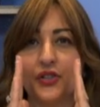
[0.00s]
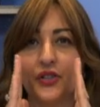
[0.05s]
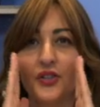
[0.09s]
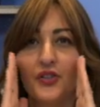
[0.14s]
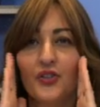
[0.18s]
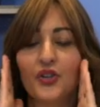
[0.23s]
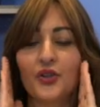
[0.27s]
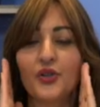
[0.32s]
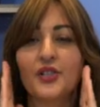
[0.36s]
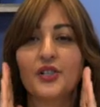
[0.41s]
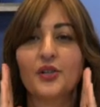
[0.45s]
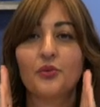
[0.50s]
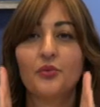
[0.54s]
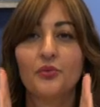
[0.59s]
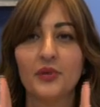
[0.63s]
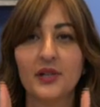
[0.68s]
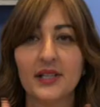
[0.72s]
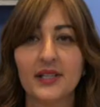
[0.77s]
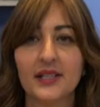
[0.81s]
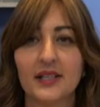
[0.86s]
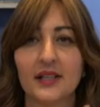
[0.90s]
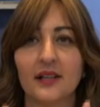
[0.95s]
There's a
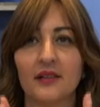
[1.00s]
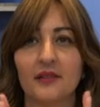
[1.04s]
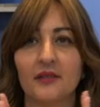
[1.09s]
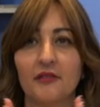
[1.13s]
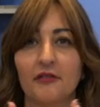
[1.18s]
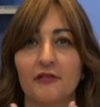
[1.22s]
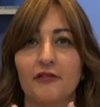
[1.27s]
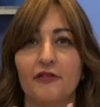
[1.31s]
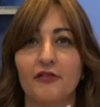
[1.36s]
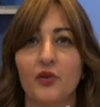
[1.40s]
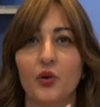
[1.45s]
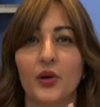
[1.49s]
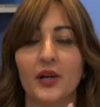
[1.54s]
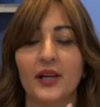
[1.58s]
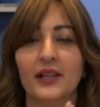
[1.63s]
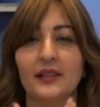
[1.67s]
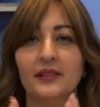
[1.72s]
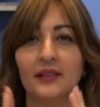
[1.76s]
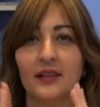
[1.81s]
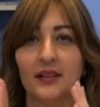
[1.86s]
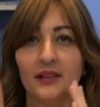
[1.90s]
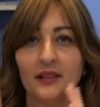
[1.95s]
reason for
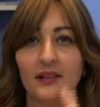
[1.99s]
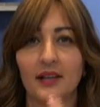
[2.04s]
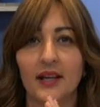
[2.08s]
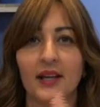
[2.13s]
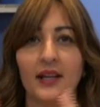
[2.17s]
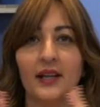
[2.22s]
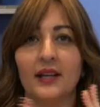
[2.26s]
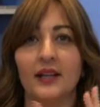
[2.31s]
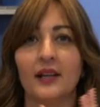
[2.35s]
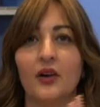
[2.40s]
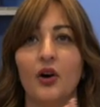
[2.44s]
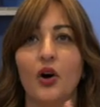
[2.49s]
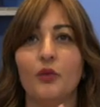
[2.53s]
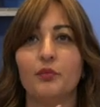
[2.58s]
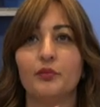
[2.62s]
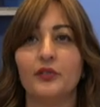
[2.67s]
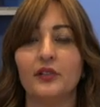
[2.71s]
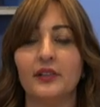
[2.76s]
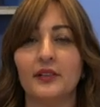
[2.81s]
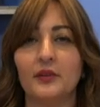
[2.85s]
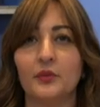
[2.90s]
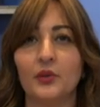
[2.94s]
it, and
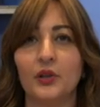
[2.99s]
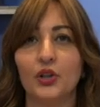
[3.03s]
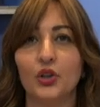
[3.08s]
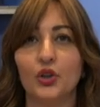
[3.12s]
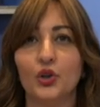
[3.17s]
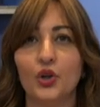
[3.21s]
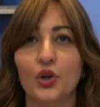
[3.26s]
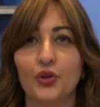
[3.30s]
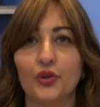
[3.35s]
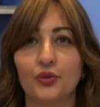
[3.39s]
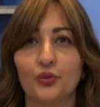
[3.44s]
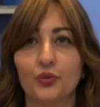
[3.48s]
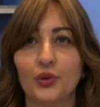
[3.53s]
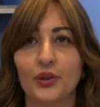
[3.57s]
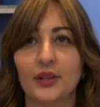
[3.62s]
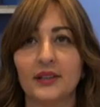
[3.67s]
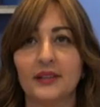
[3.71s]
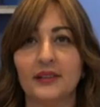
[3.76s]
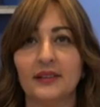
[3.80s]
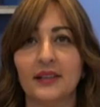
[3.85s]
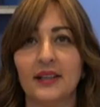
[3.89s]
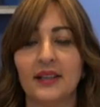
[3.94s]
hopefully we'll go through
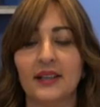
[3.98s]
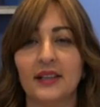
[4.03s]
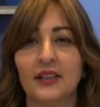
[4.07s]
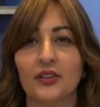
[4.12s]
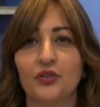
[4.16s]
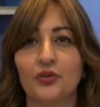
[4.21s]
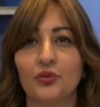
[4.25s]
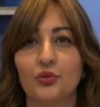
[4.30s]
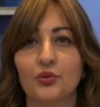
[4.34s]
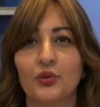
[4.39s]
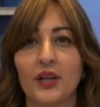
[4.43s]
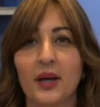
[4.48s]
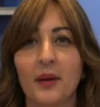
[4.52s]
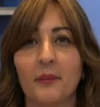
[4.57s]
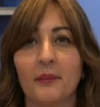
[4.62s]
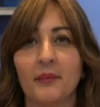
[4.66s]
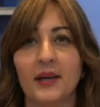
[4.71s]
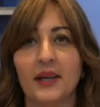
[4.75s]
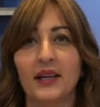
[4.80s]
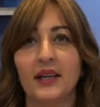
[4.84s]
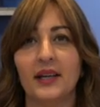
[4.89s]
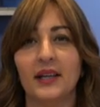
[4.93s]
it through
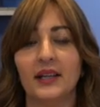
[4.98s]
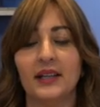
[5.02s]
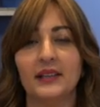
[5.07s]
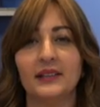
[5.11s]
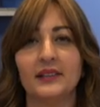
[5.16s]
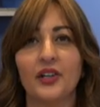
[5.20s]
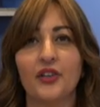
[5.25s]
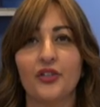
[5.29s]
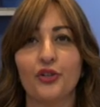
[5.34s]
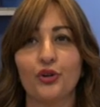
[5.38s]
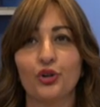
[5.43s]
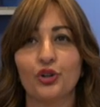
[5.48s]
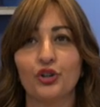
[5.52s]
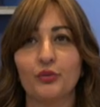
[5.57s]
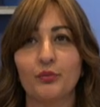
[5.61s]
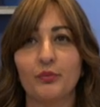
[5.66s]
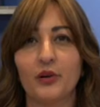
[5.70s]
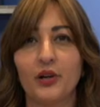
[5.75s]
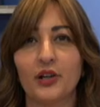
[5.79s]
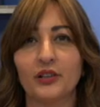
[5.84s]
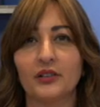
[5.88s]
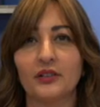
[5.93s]
them in the third
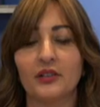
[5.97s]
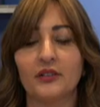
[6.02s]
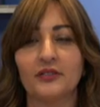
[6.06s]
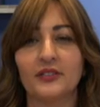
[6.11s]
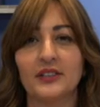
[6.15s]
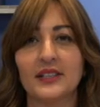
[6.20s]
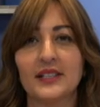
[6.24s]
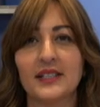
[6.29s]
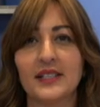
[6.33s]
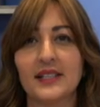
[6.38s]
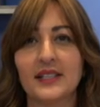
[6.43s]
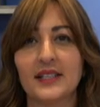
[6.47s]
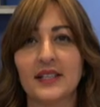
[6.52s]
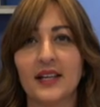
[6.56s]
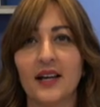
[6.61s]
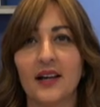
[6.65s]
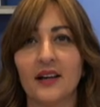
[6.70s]
part of this